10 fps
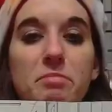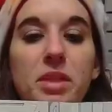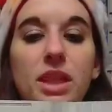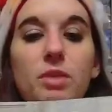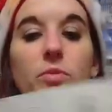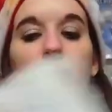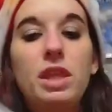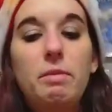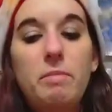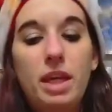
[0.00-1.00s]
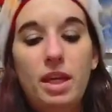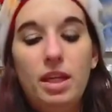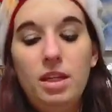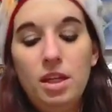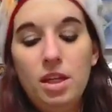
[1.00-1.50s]
meeting with a
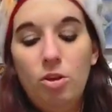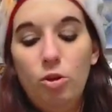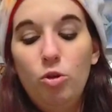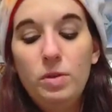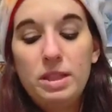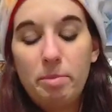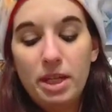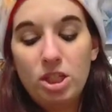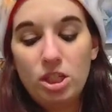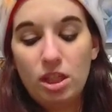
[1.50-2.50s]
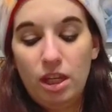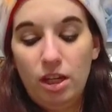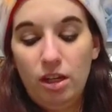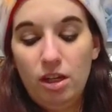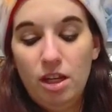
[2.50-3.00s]
man who is a patient
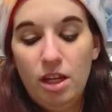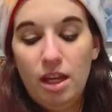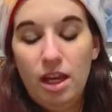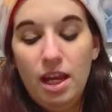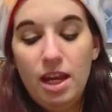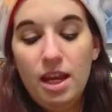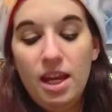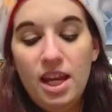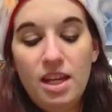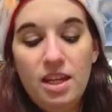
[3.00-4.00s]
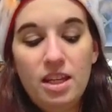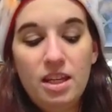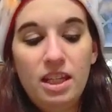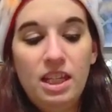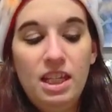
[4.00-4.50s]
there. And
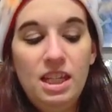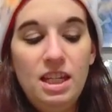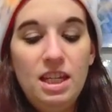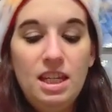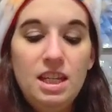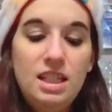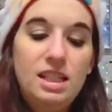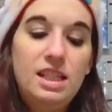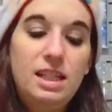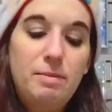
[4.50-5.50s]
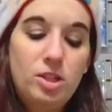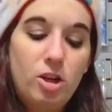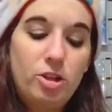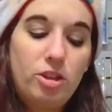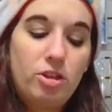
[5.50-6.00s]
he is, his name is
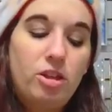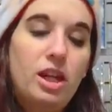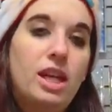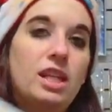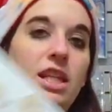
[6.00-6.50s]
Arthur, and